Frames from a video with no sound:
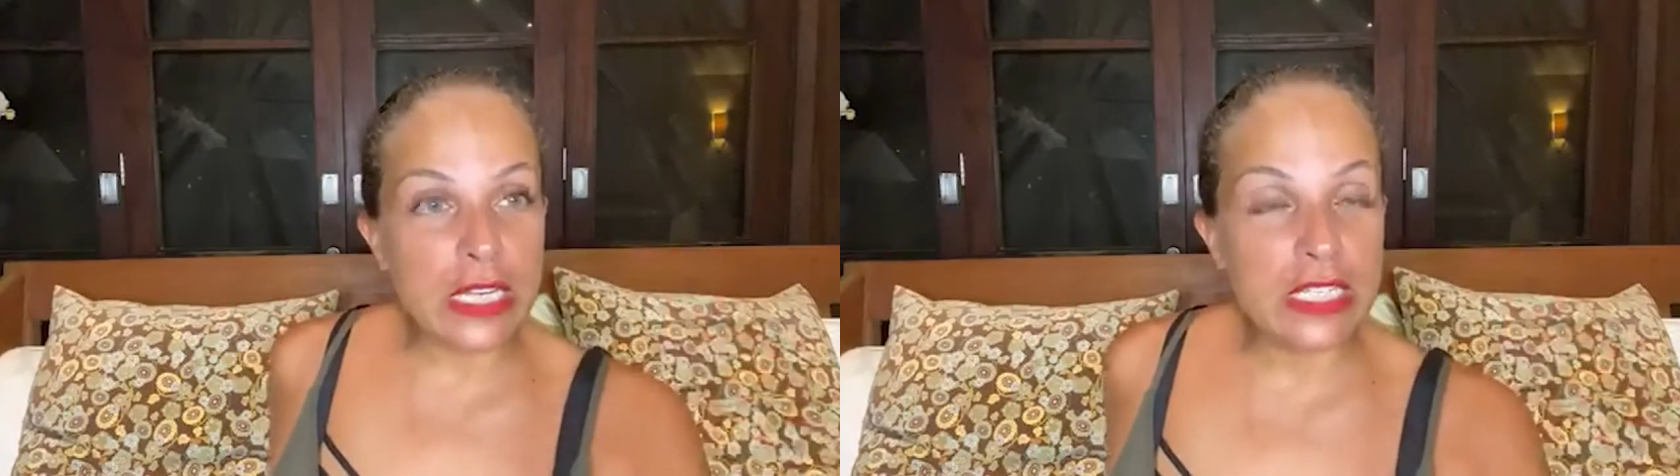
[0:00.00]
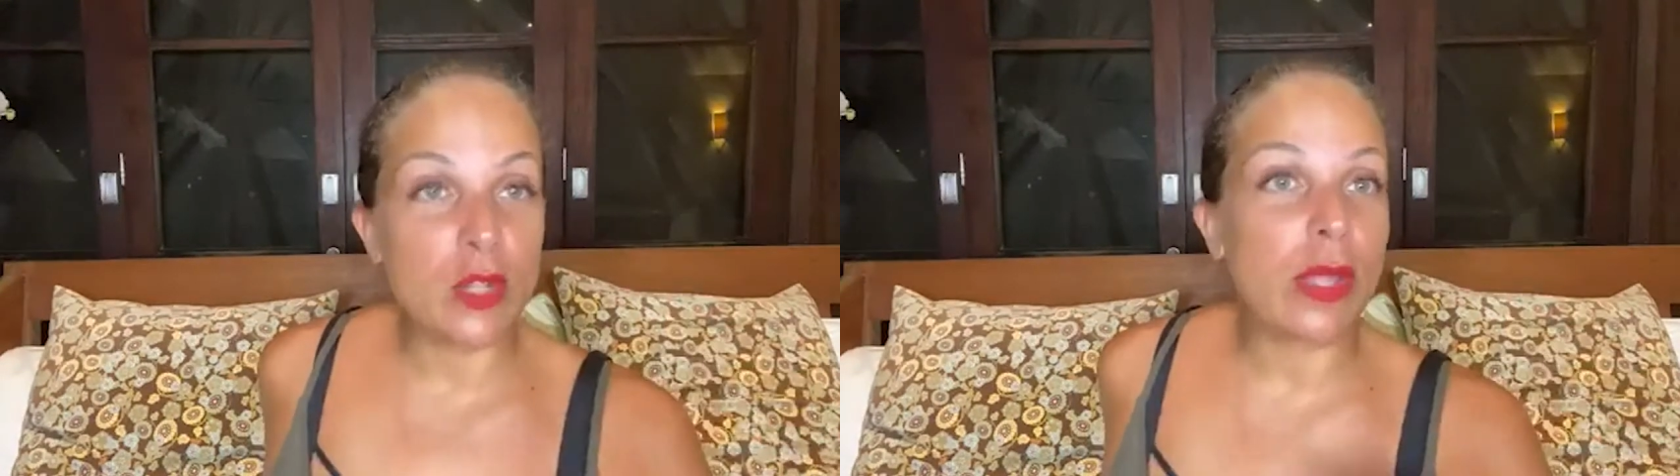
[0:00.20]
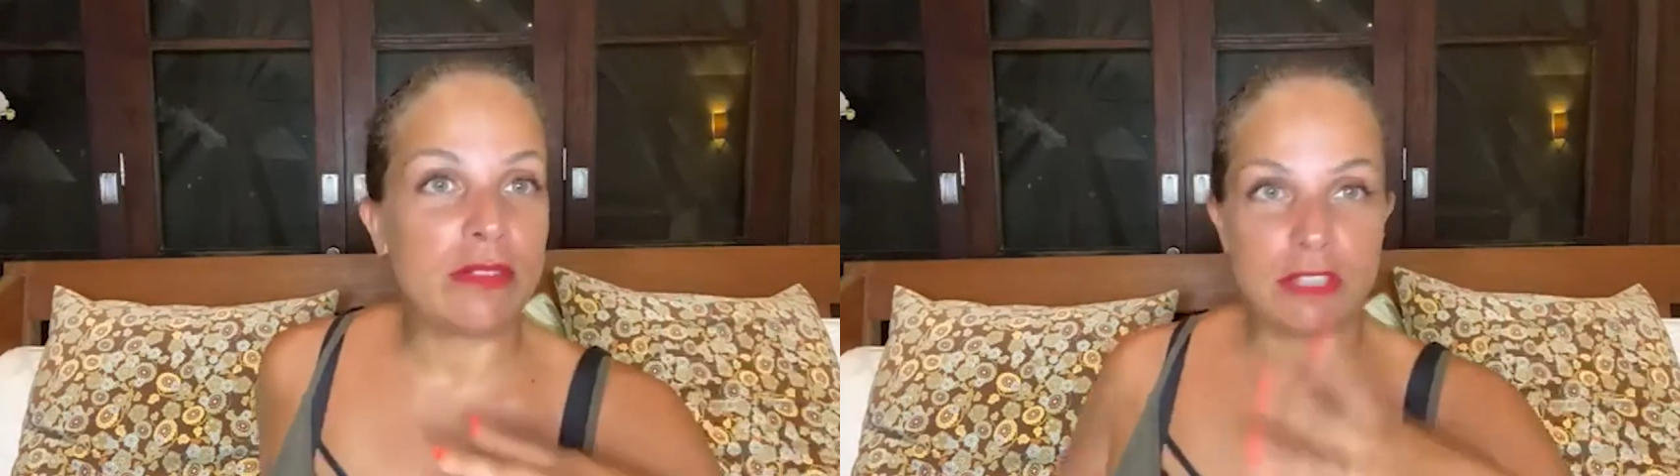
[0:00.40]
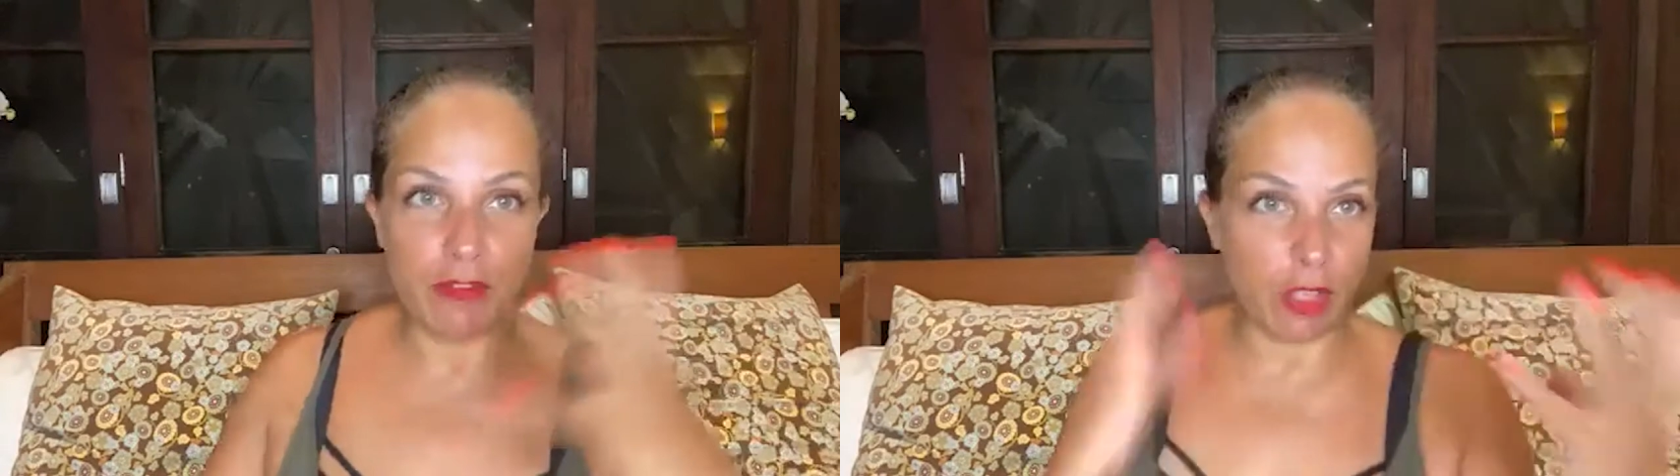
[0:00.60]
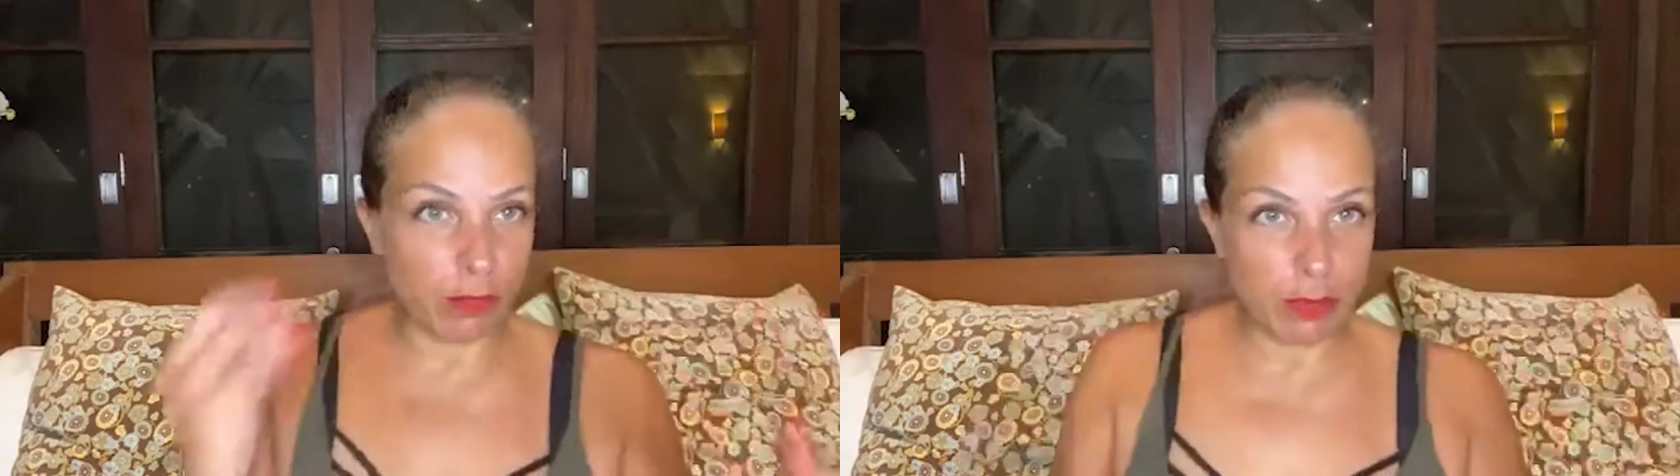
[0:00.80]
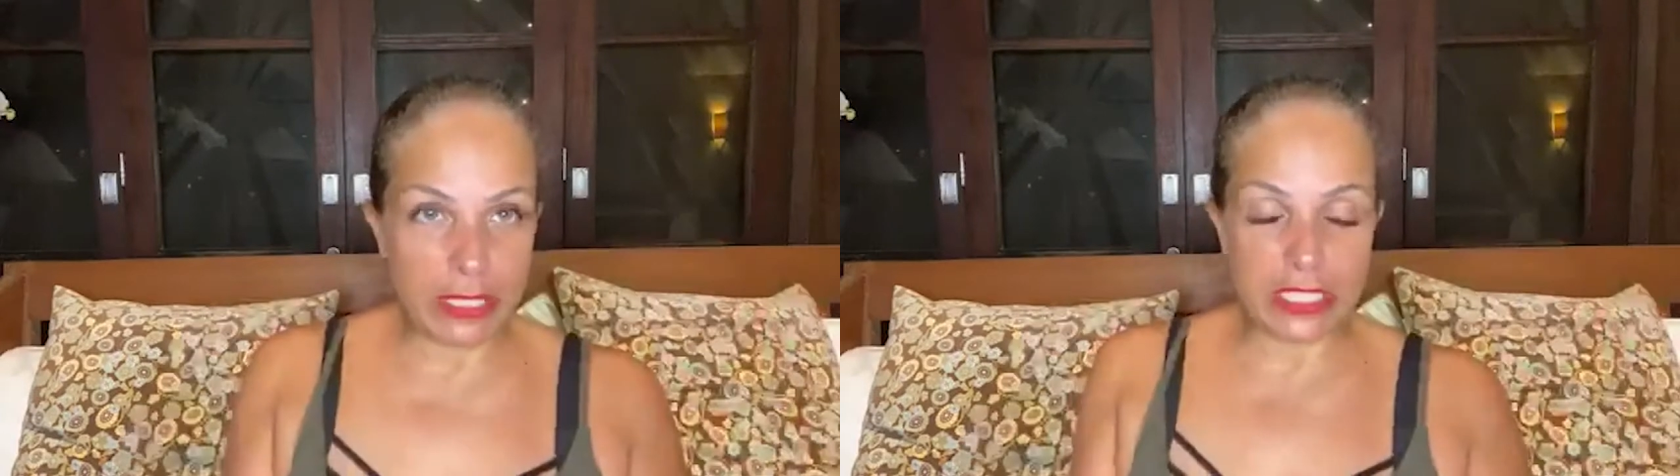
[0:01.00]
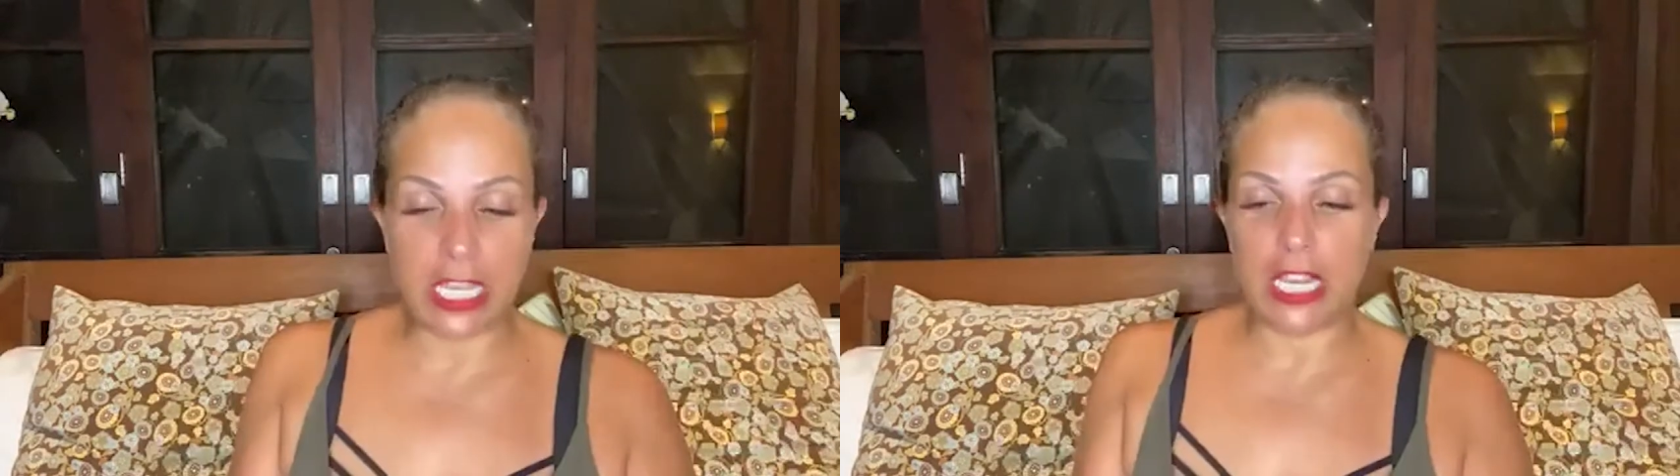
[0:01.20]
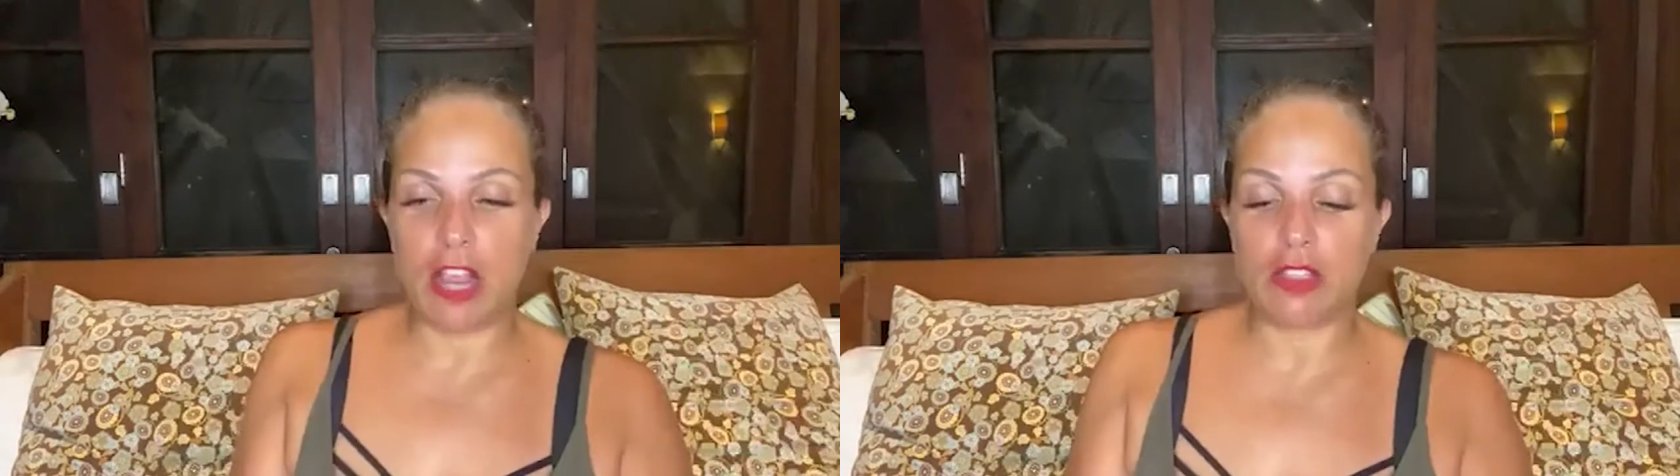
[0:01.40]
so I developed my
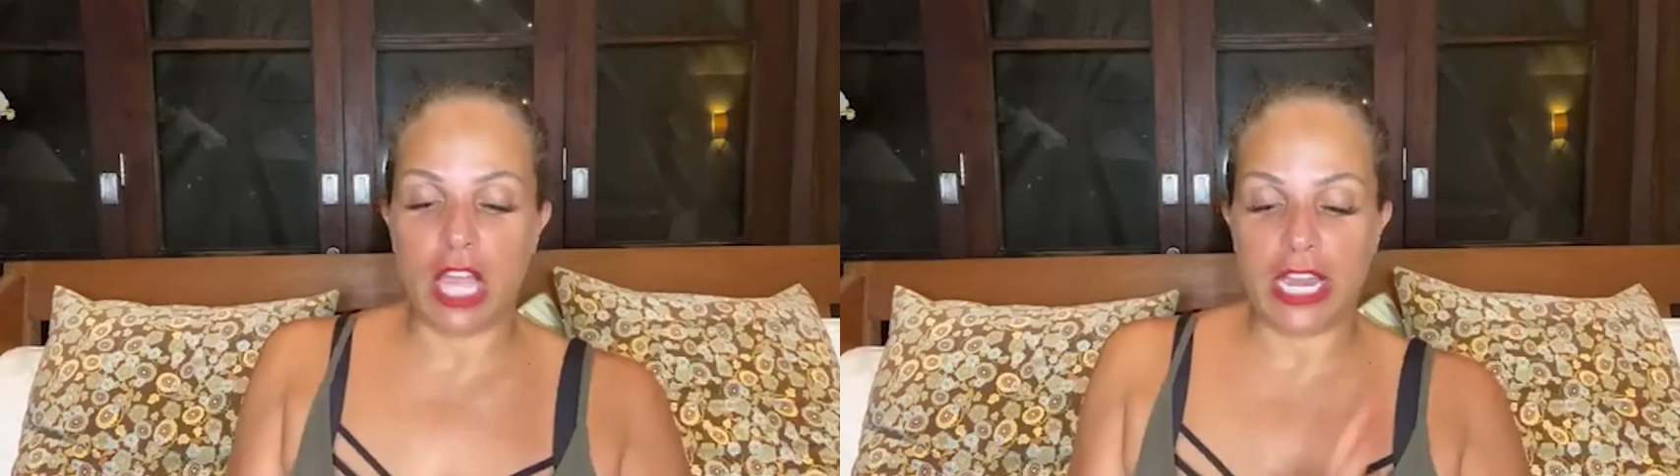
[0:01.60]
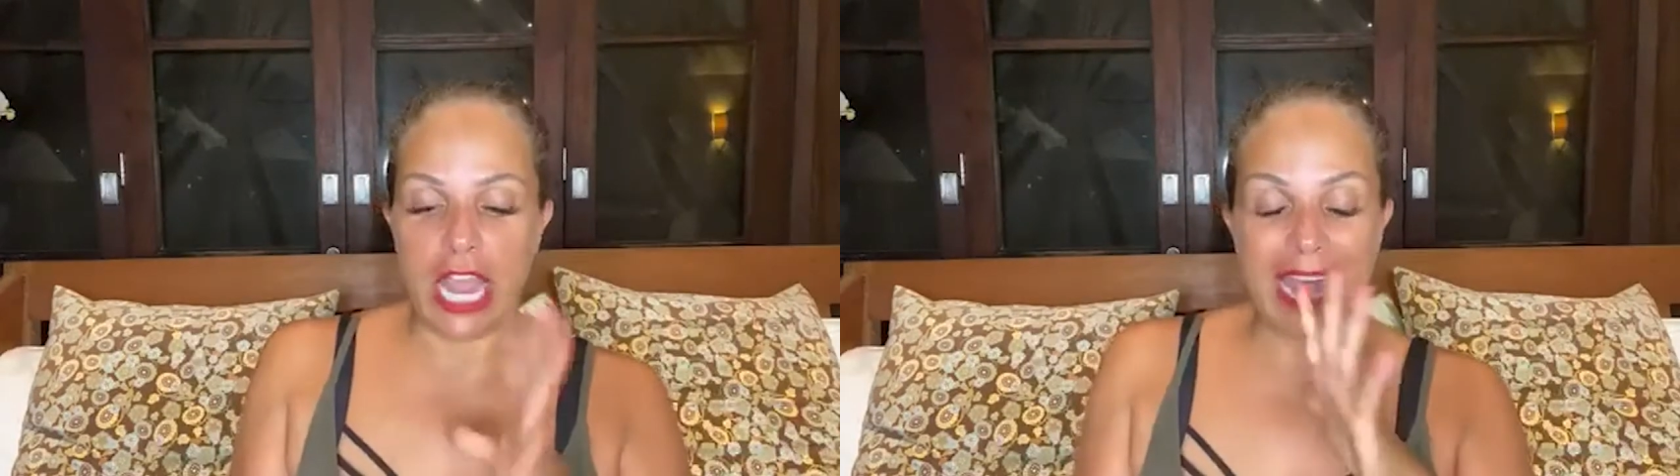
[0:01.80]
skincare line,